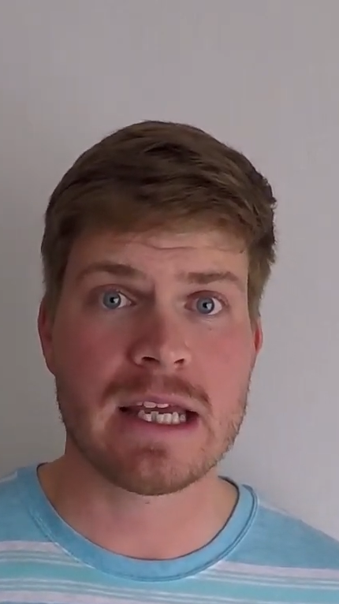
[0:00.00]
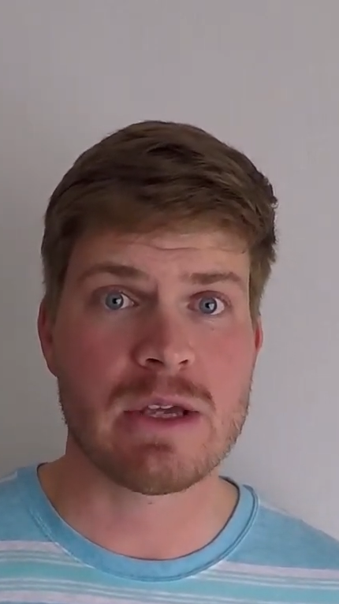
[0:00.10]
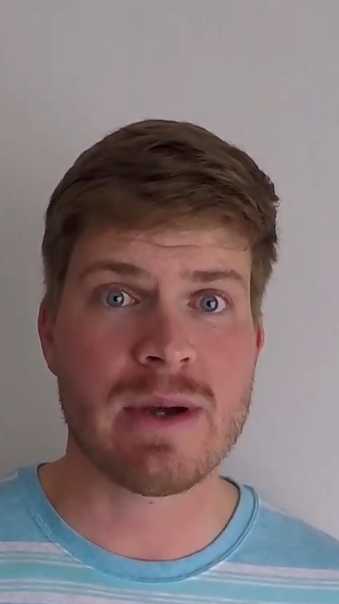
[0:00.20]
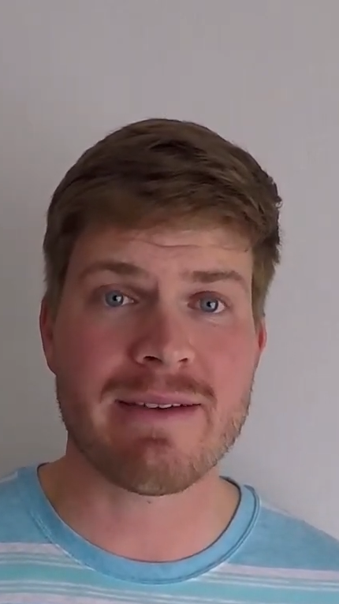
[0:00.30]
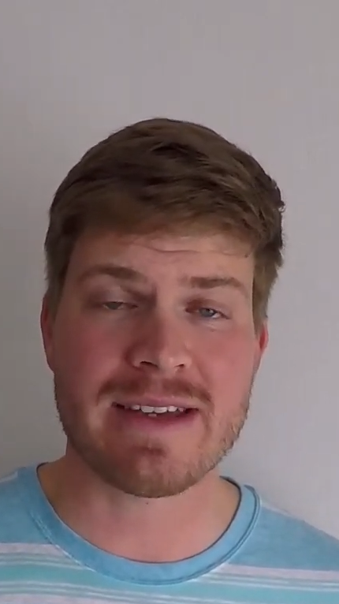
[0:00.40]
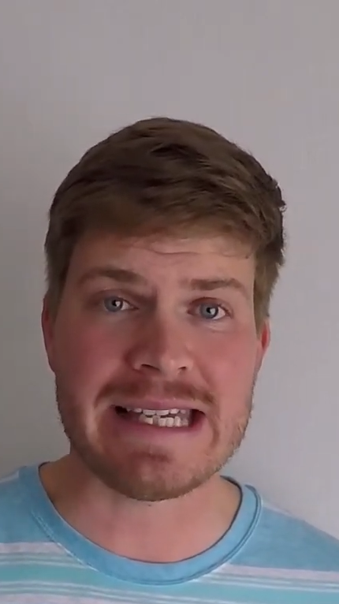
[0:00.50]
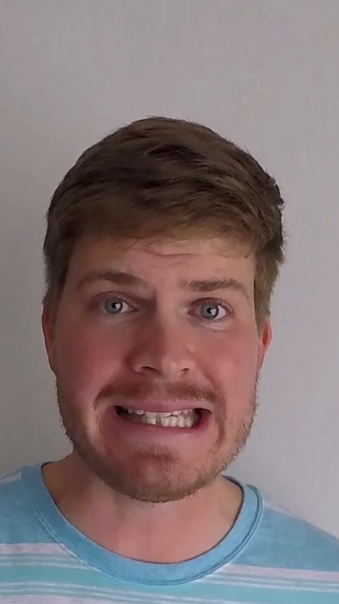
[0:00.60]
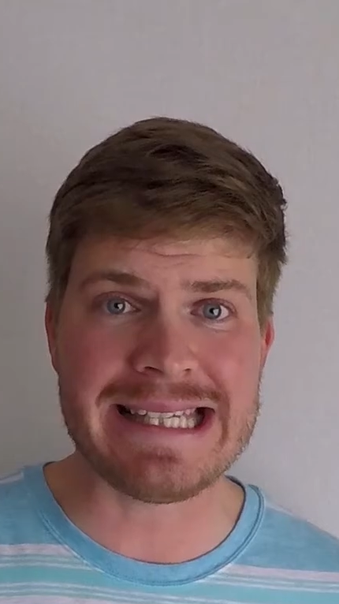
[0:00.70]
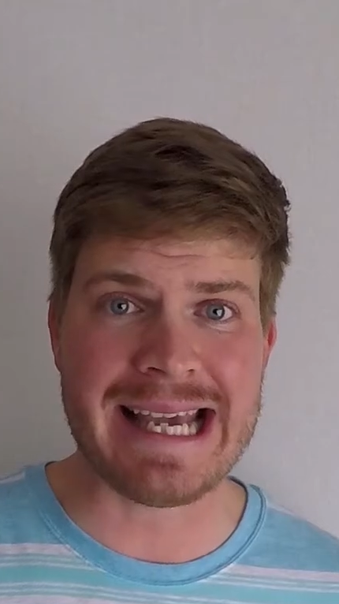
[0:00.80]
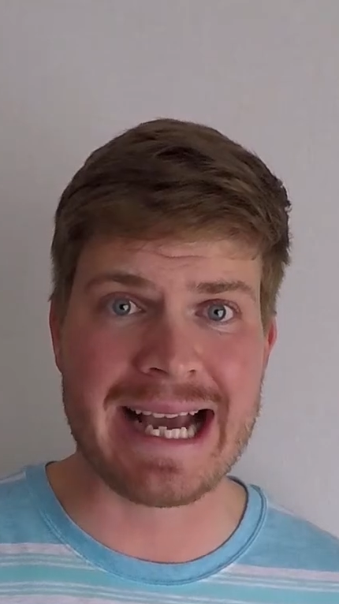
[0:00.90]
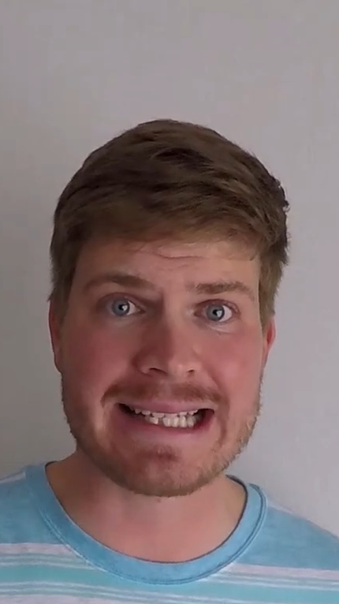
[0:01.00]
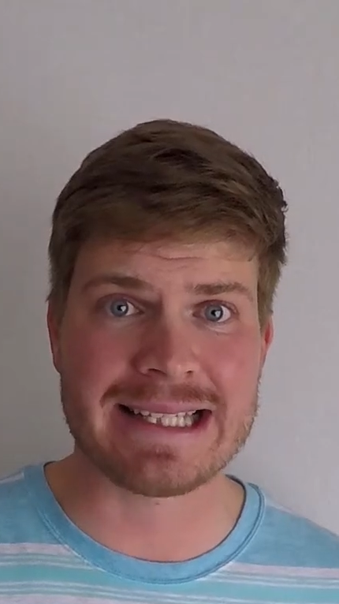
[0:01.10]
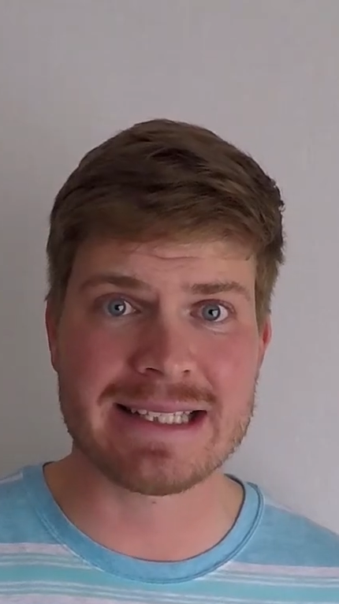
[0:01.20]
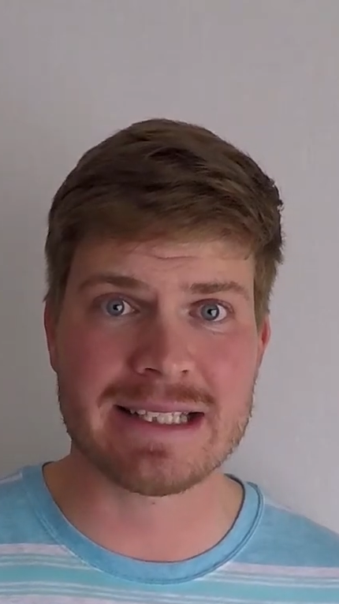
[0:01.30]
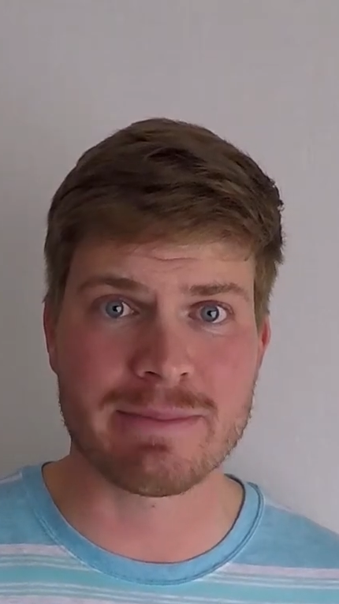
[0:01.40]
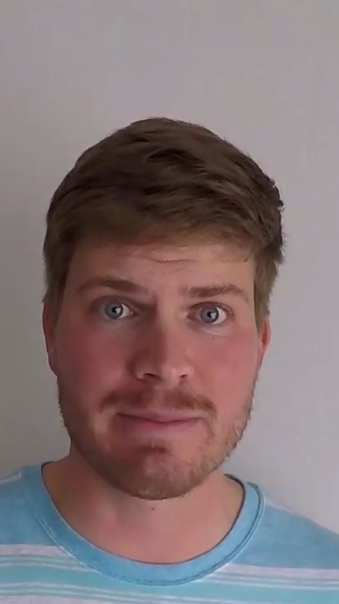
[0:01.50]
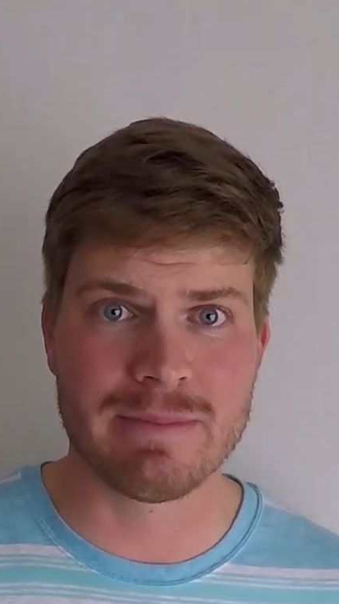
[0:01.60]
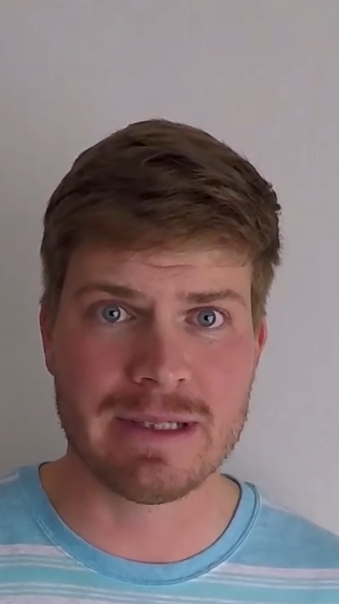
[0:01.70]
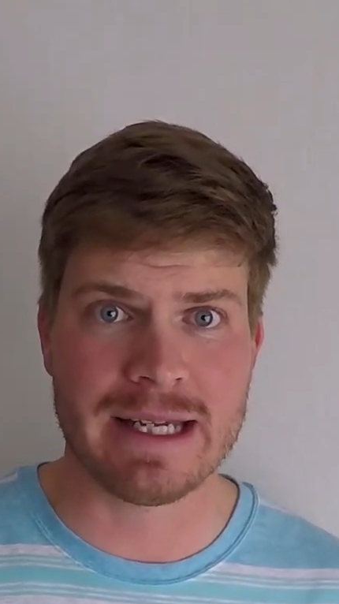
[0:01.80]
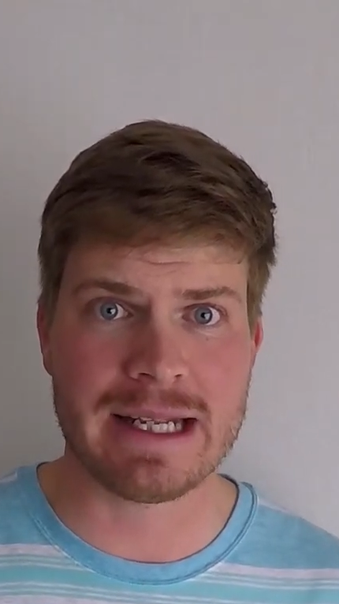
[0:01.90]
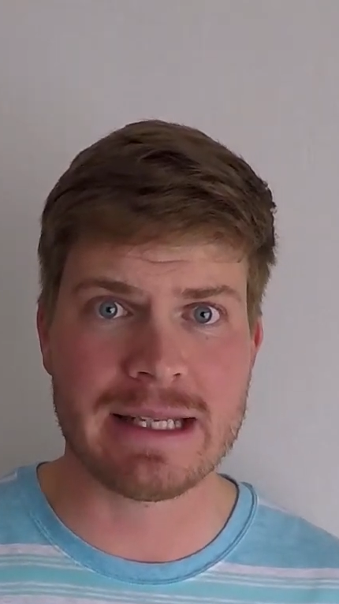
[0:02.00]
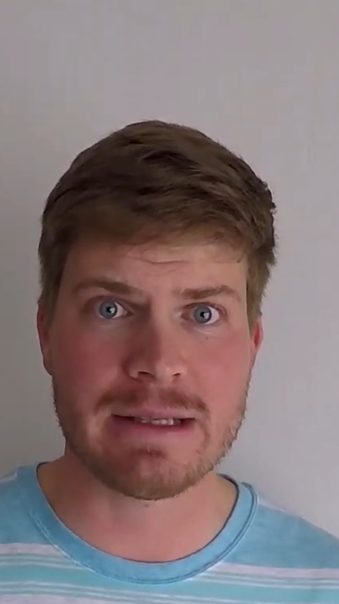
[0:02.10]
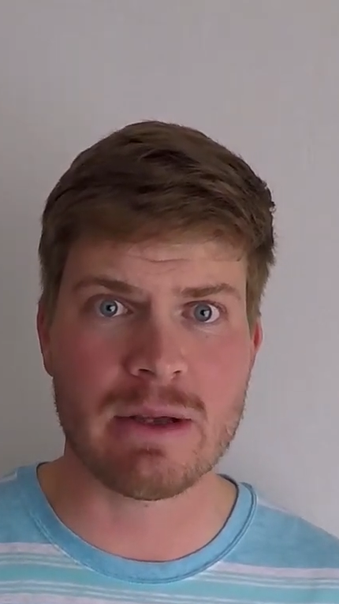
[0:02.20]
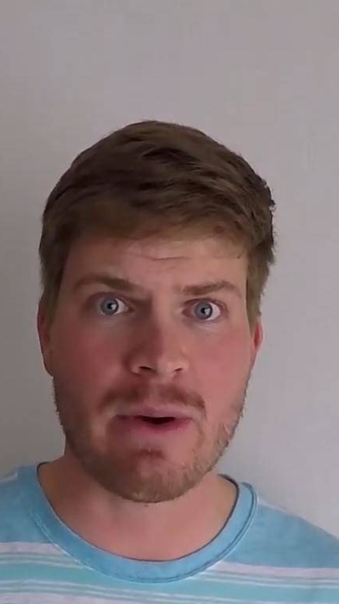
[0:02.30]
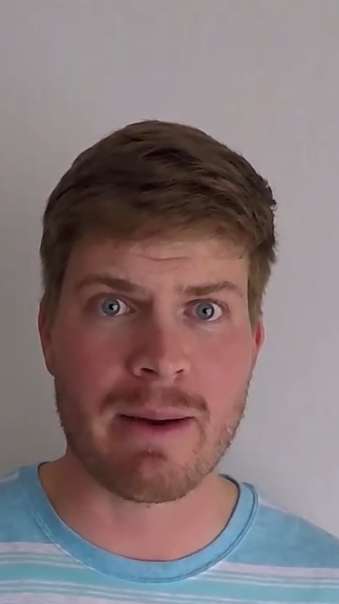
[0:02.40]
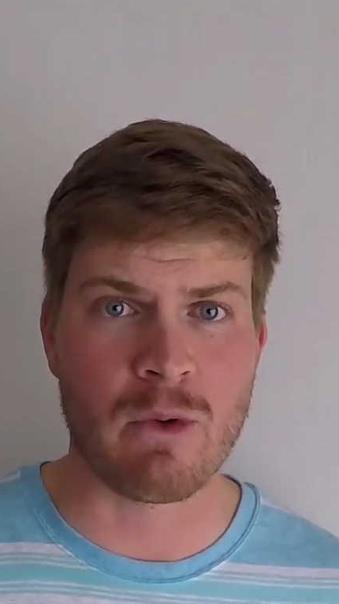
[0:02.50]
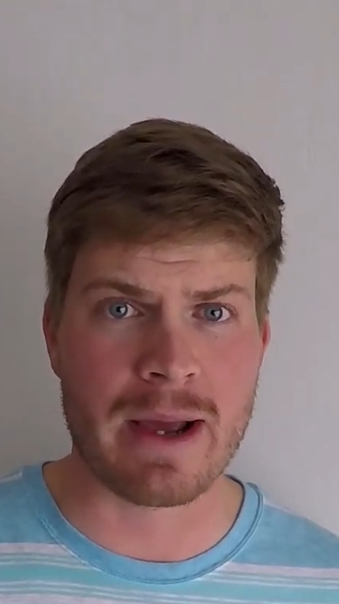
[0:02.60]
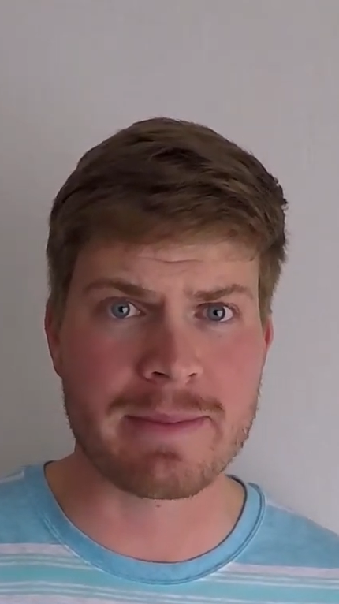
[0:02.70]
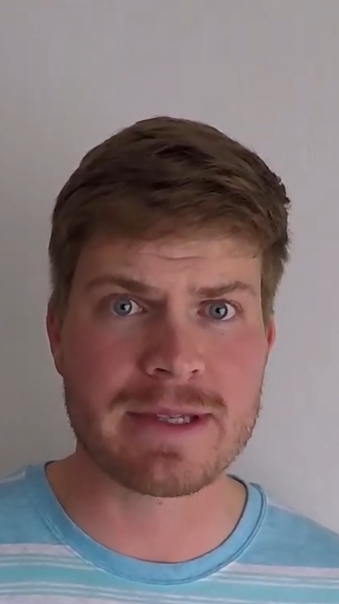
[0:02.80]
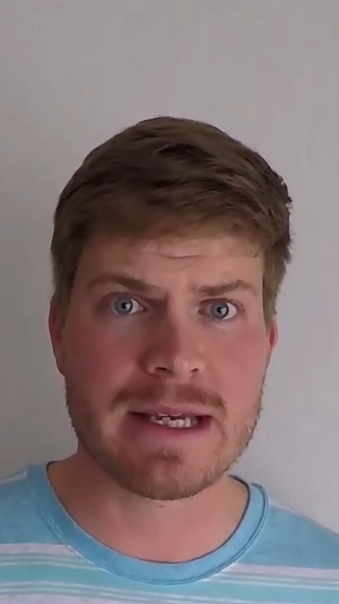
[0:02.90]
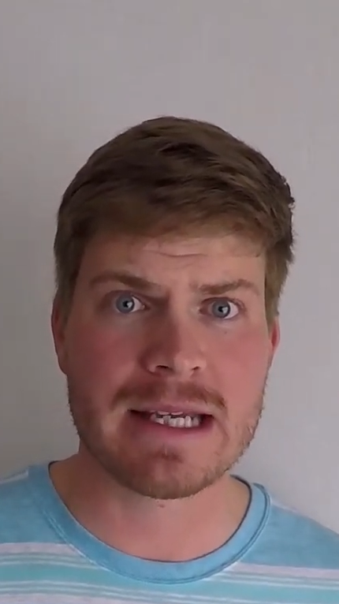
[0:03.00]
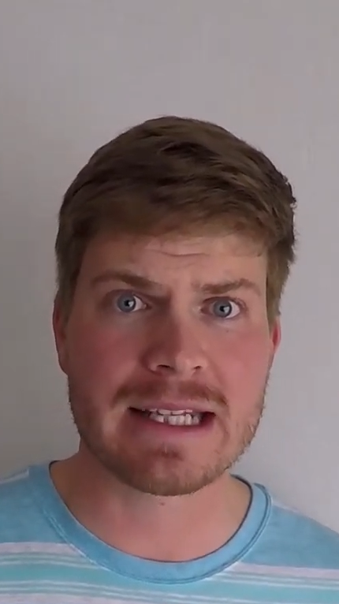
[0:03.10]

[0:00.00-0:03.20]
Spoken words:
you have easy access to getting the wet wipes